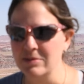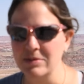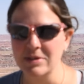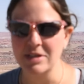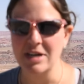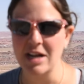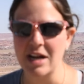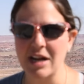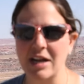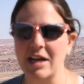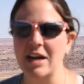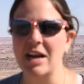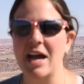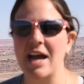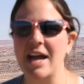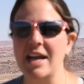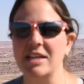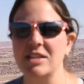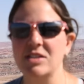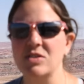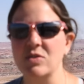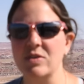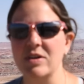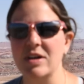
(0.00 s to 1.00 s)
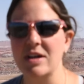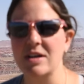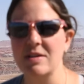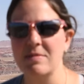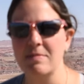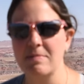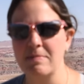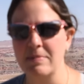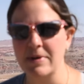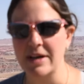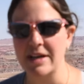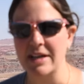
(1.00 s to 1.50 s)
We're not gonna hike to it,
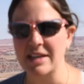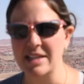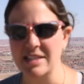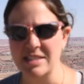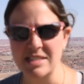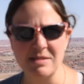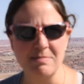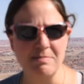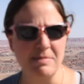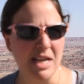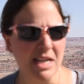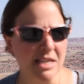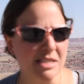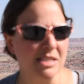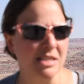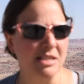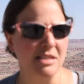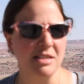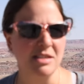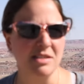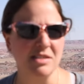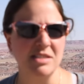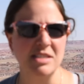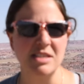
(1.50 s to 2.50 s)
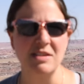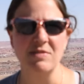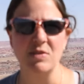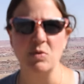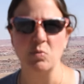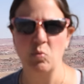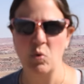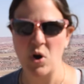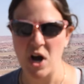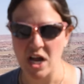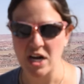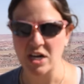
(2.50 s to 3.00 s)
but it's amazing there's
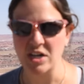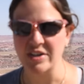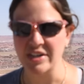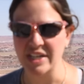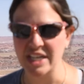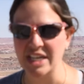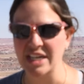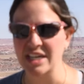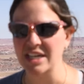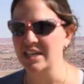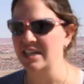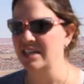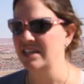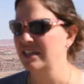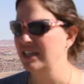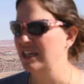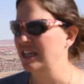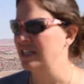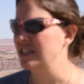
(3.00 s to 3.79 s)
even water here.